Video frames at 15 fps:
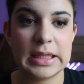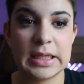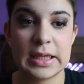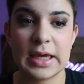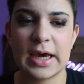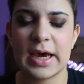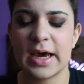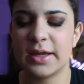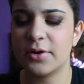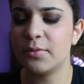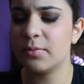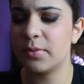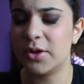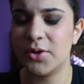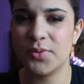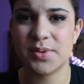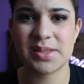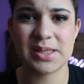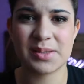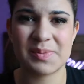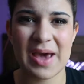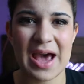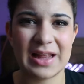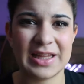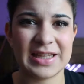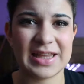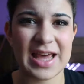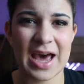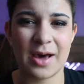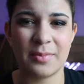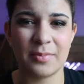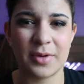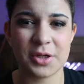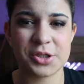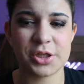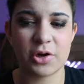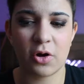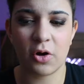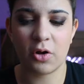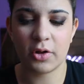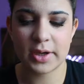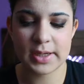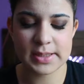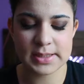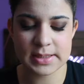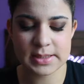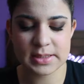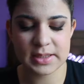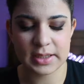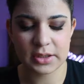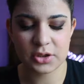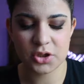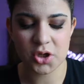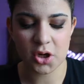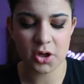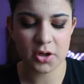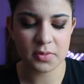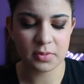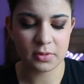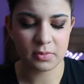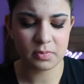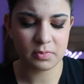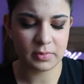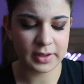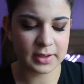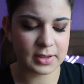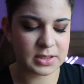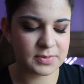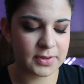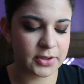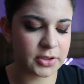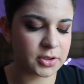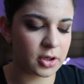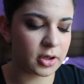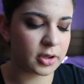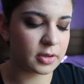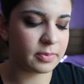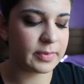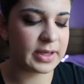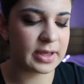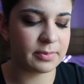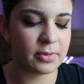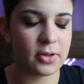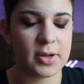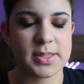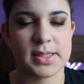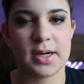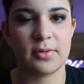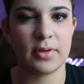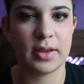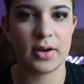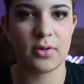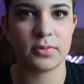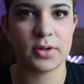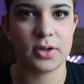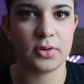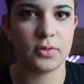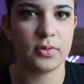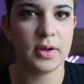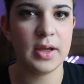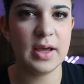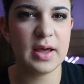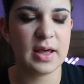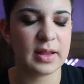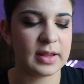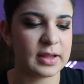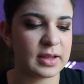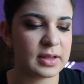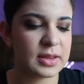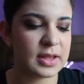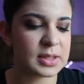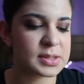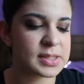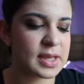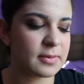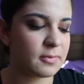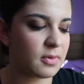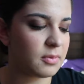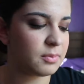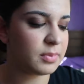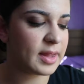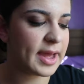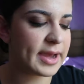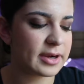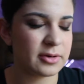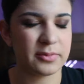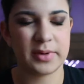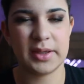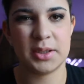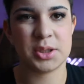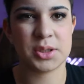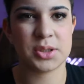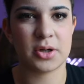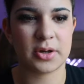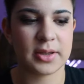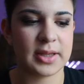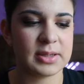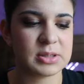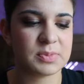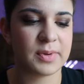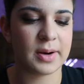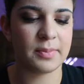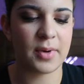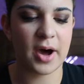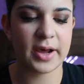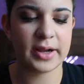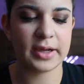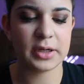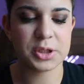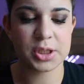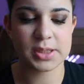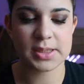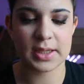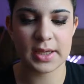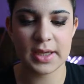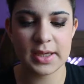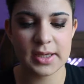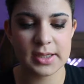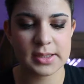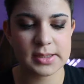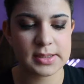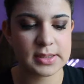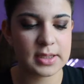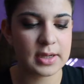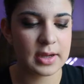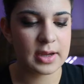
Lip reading: yeah, I don't use this palette that much at all because it's like dark, like it's very dark makeup looks, and I really don't do like things that involve black or really just dark things, but I bought it just in case.